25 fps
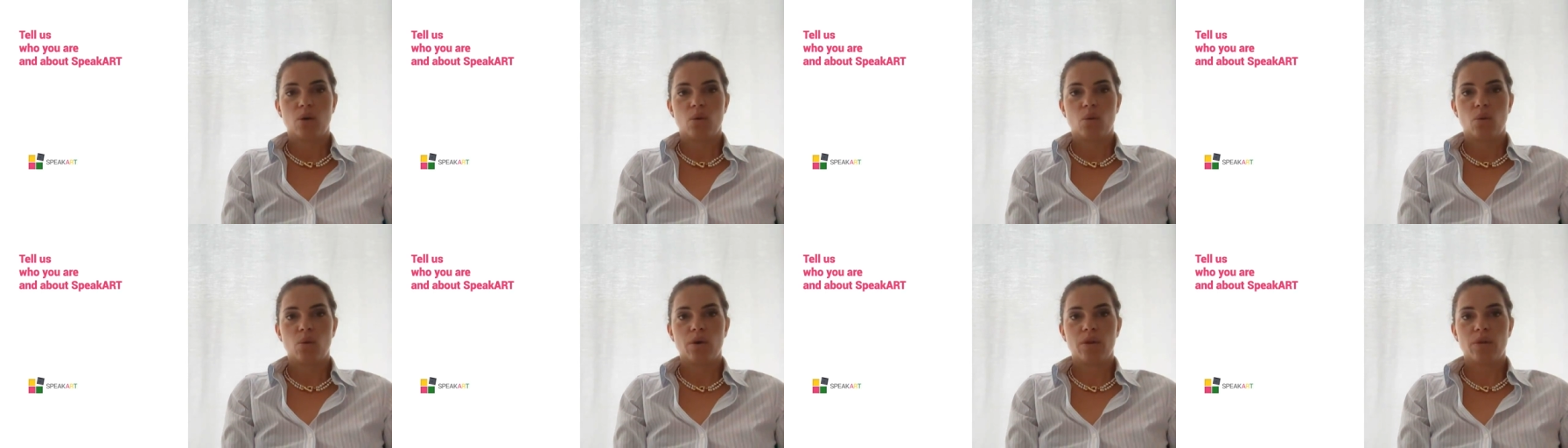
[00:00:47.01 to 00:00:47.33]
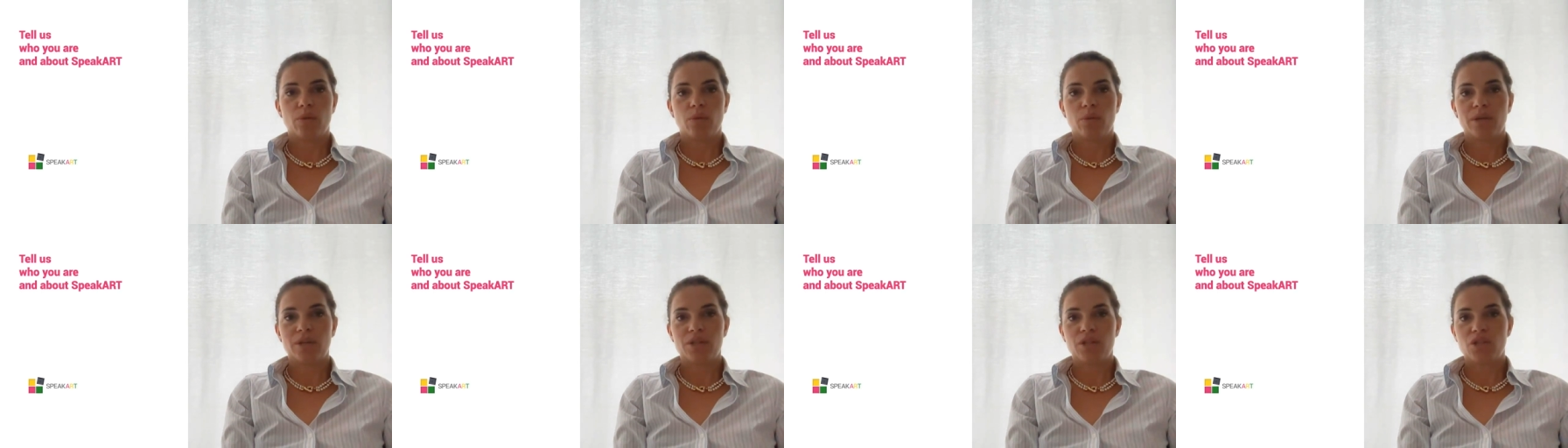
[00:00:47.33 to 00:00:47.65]

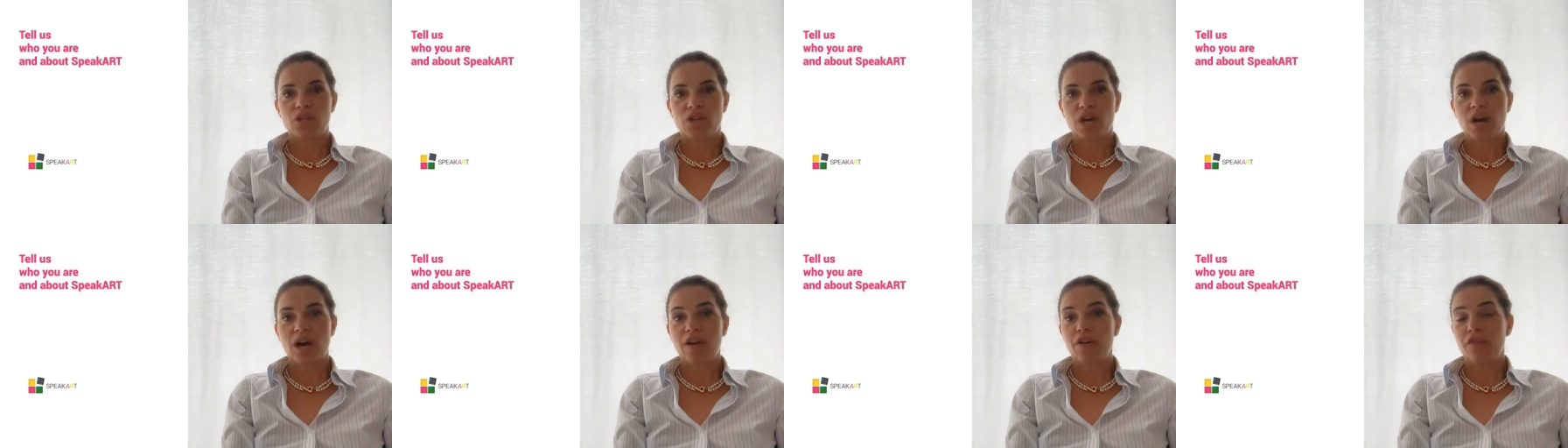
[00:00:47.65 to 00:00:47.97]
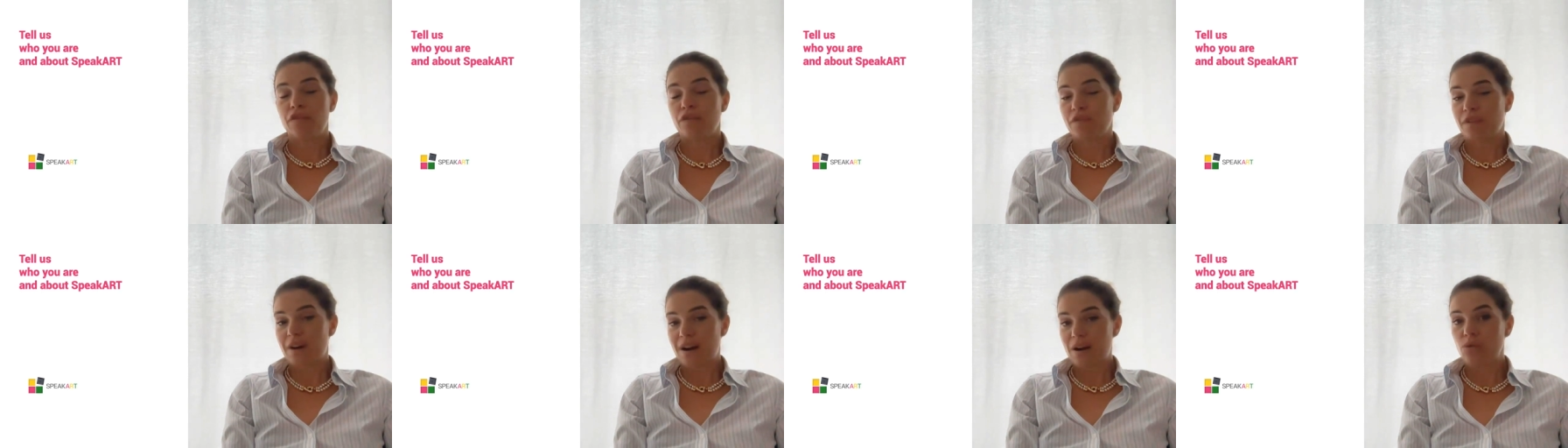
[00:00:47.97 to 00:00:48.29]
with which I
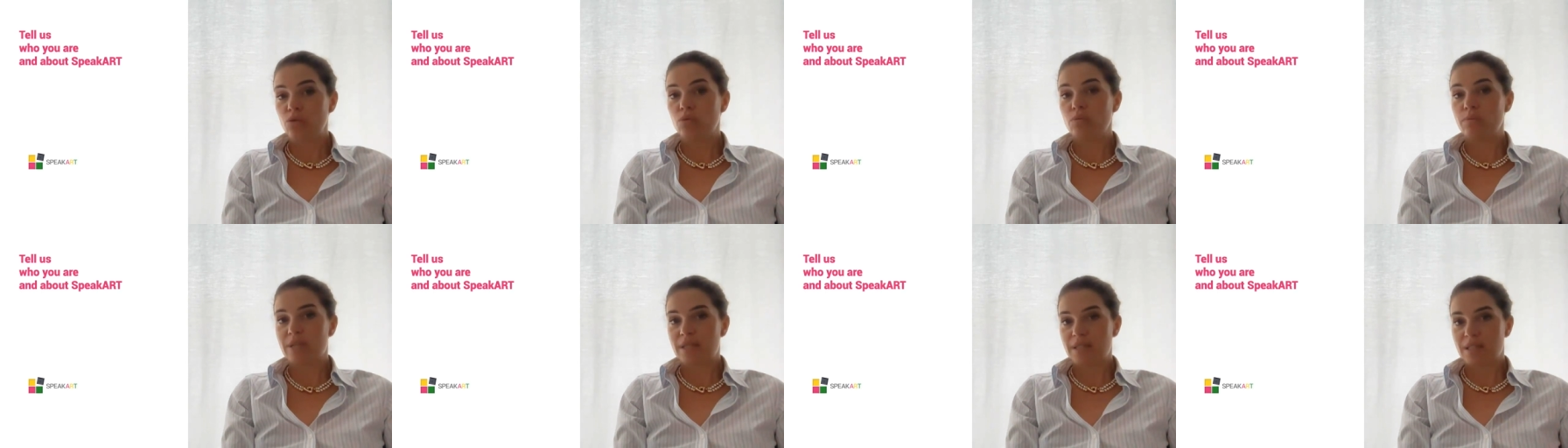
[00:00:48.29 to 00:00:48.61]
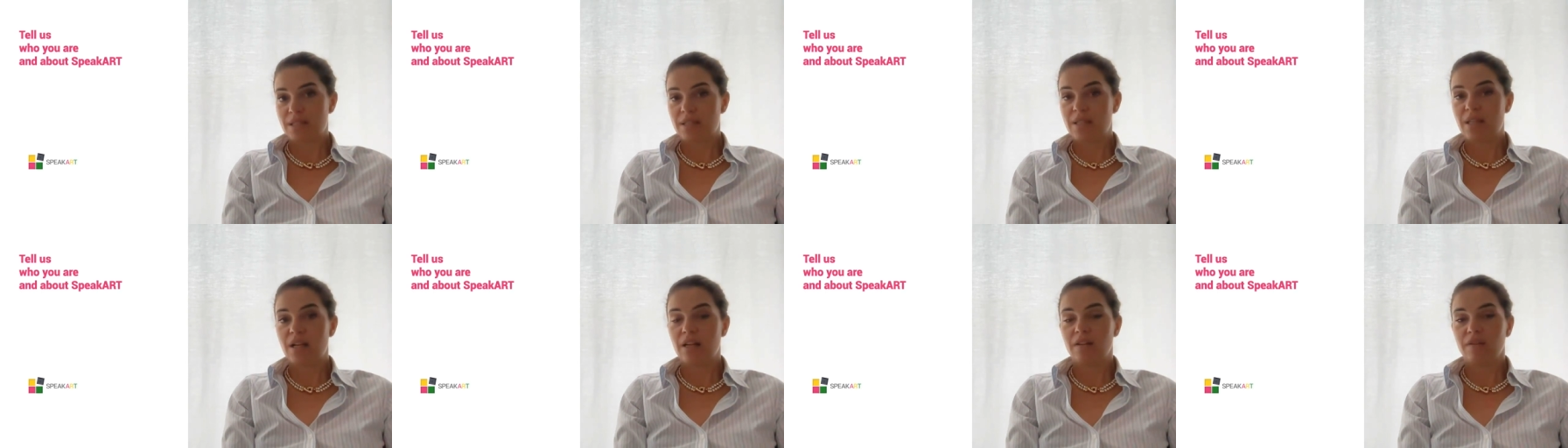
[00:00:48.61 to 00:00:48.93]
found
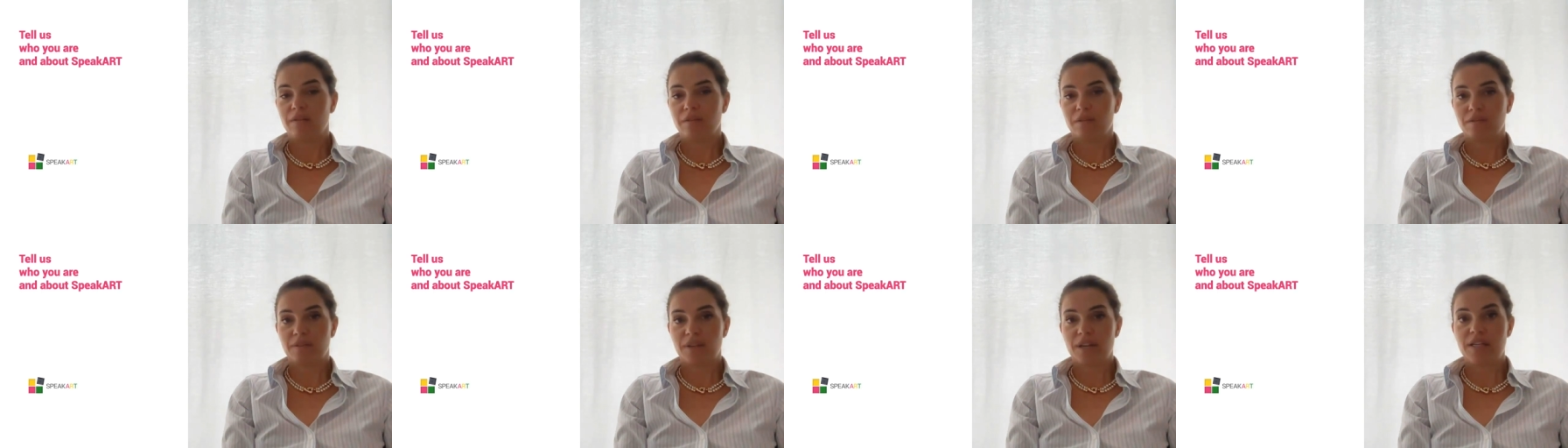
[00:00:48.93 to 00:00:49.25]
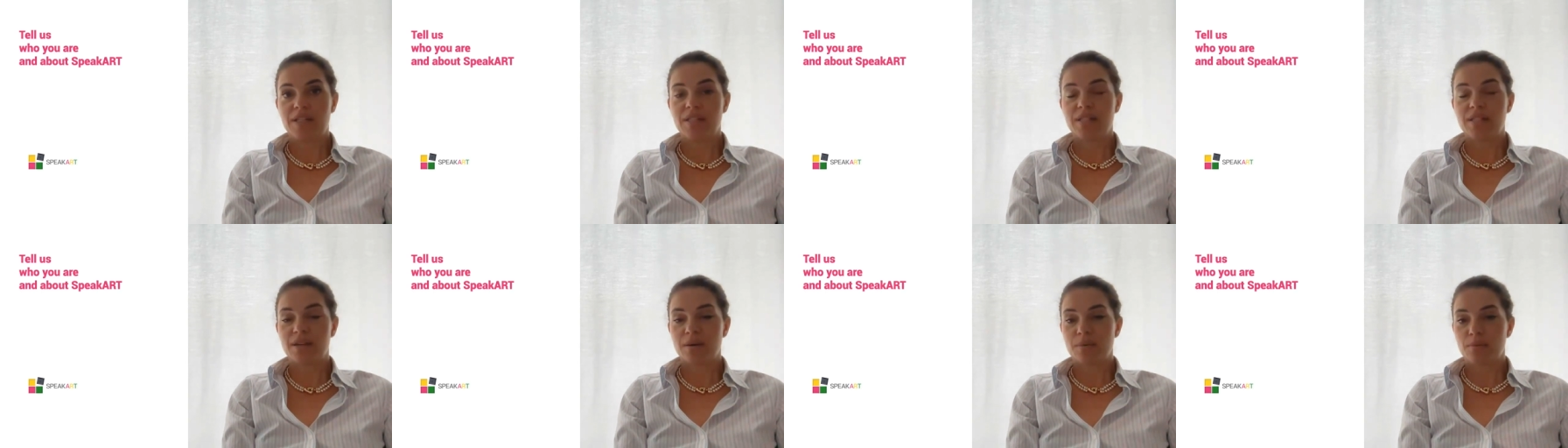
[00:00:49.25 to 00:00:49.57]
myself
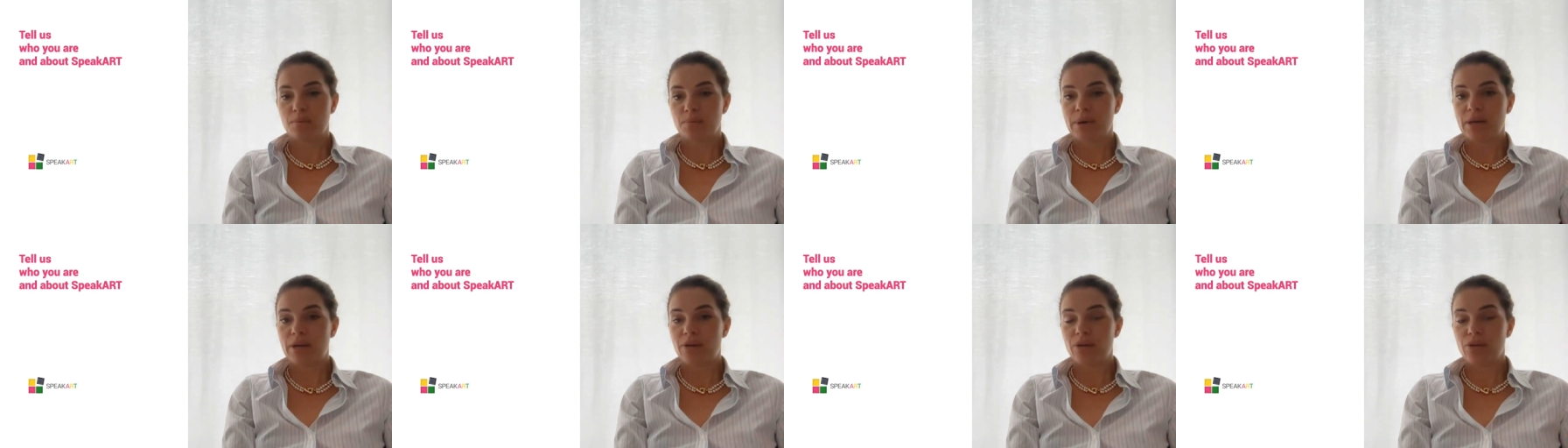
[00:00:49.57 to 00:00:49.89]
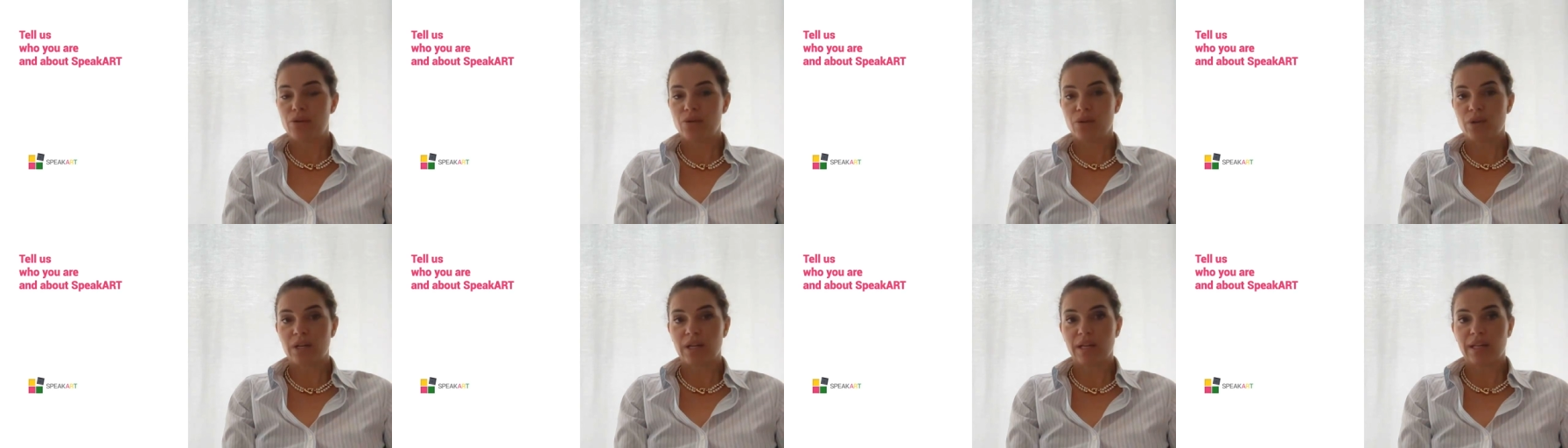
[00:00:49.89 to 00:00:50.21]
facing
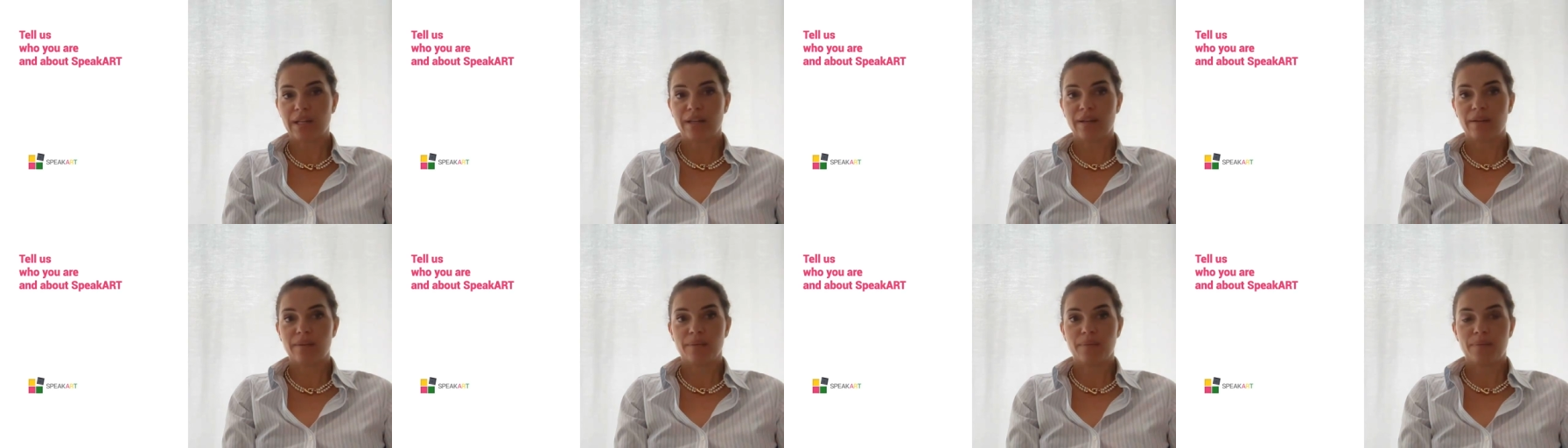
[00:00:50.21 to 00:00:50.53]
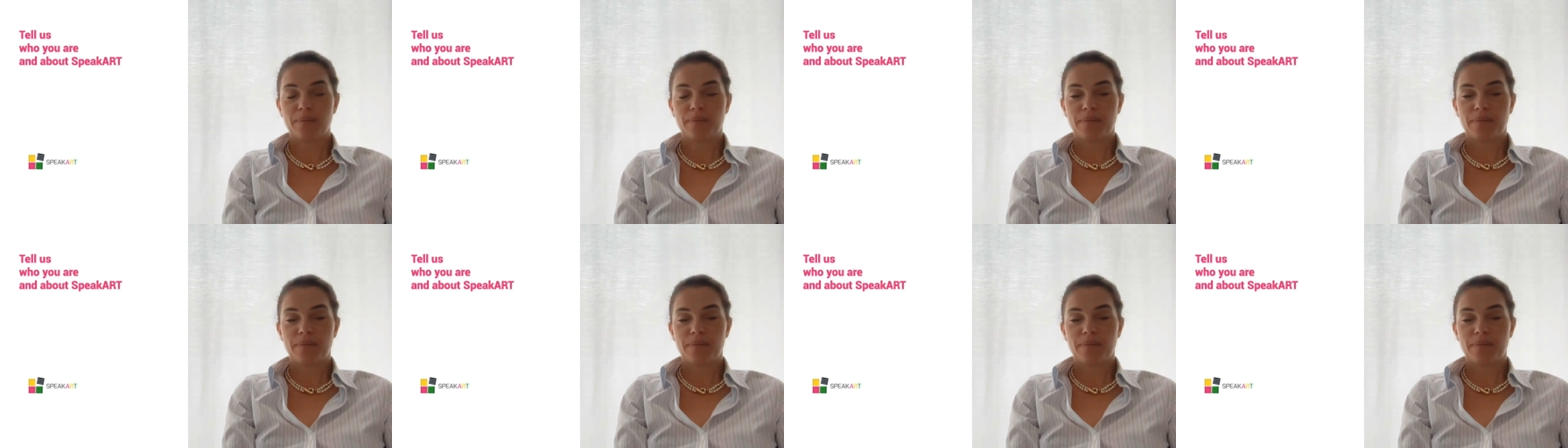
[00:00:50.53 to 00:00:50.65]
personally.